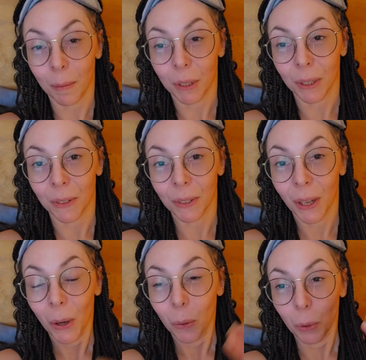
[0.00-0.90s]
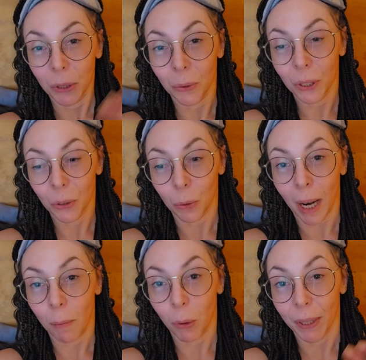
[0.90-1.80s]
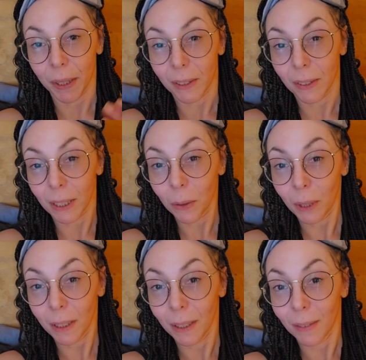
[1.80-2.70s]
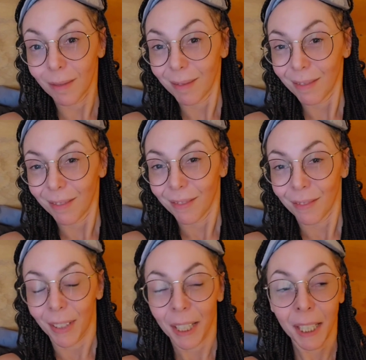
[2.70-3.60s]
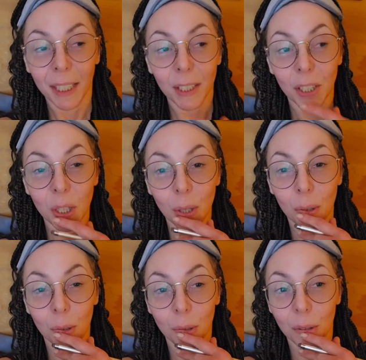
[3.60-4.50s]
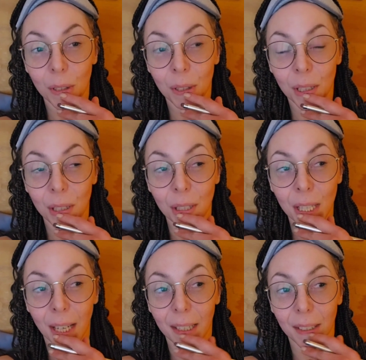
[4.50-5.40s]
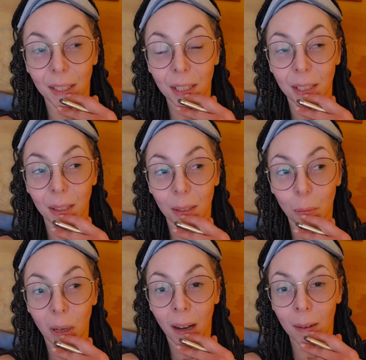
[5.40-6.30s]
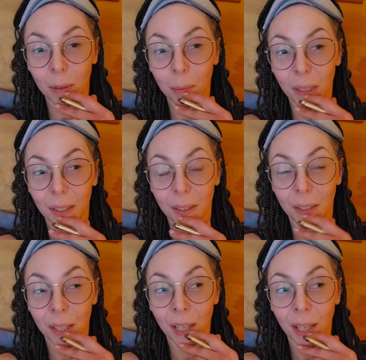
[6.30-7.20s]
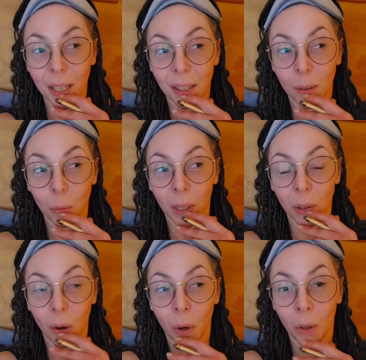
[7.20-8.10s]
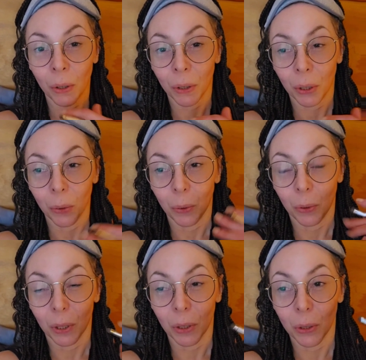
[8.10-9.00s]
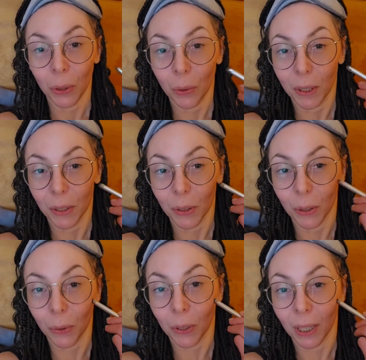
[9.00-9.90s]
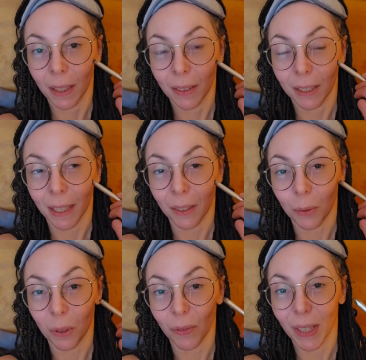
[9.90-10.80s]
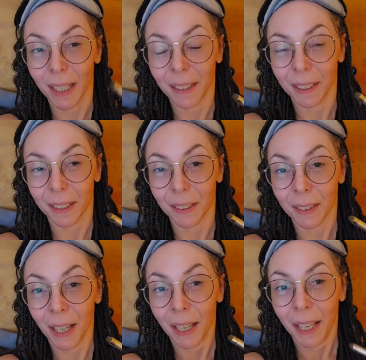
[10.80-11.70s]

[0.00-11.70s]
options, would you just grab one and stick with it? Right? So this is the idea. The problem is that when all you can do is associate sex with violence,